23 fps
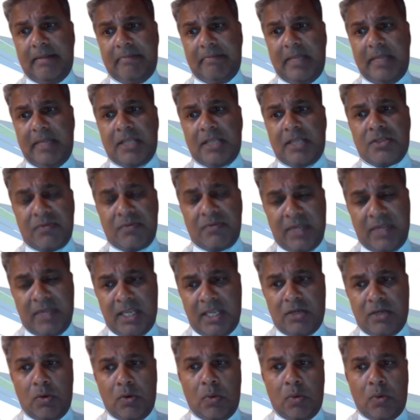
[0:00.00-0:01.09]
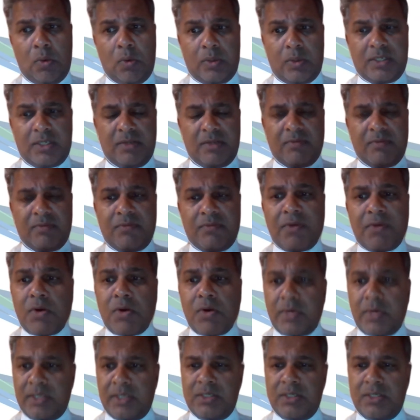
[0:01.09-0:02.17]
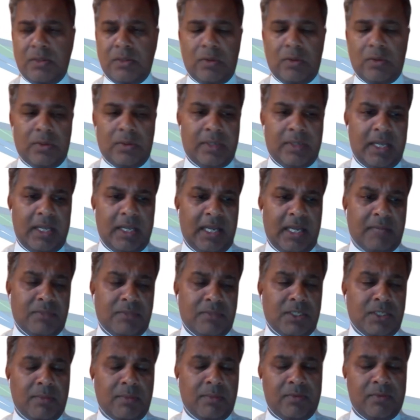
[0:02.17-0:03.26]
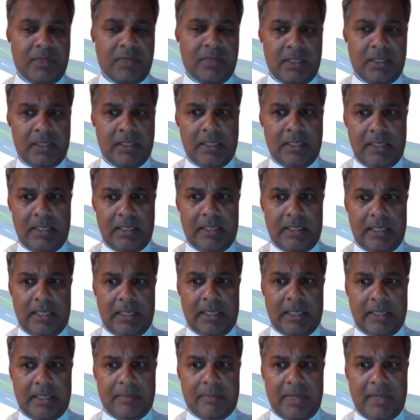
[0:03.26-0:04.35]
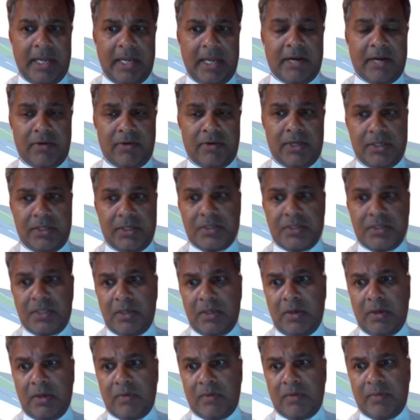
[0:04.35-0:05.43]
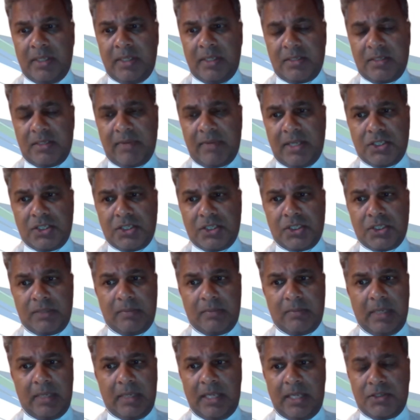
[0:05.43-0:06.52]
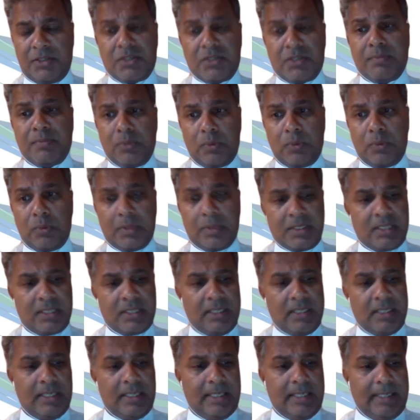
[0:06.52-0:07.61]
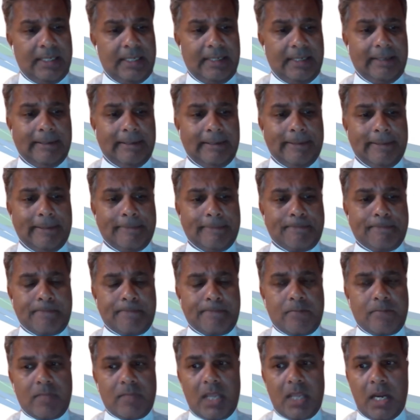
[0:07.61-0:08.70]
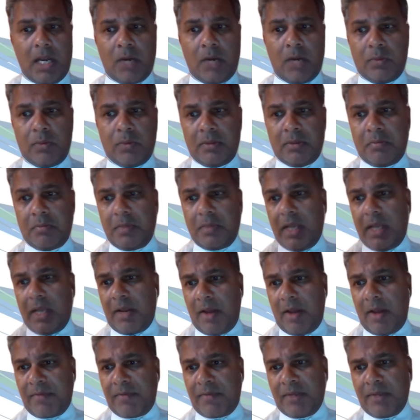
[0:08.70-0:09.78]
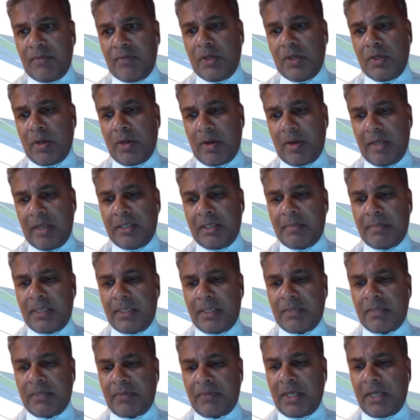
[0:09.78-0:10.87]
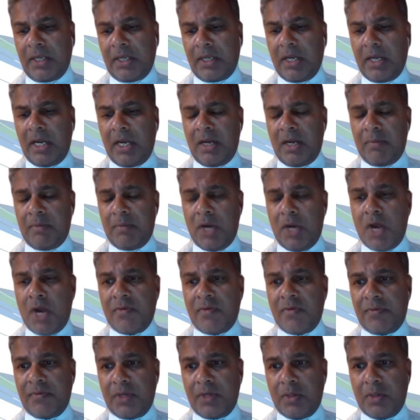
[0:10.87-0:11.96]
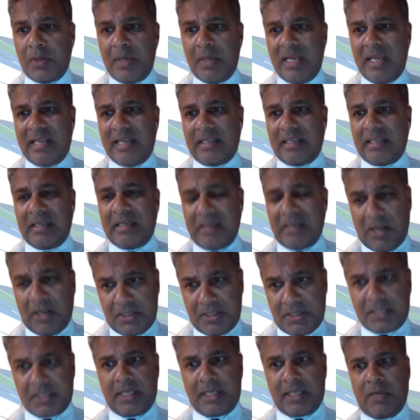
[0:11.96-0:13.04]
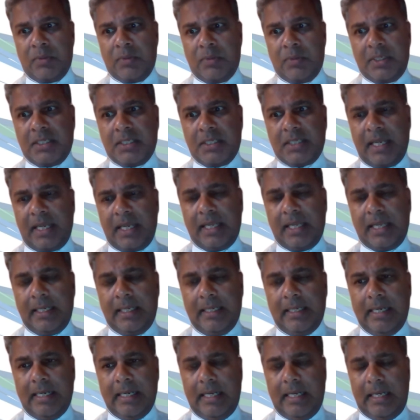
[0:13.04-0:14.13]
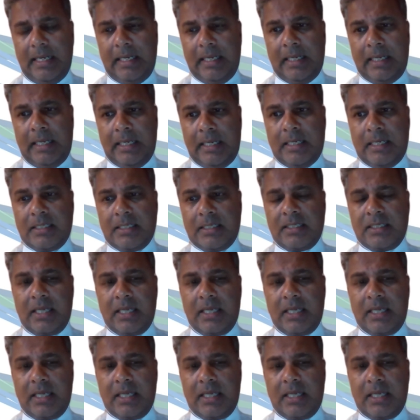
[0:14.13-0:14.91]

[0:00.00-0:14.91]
intervene or to focus on some of the areas of intervention and support. I've given you a little bit of a overview. The last thing I want to say is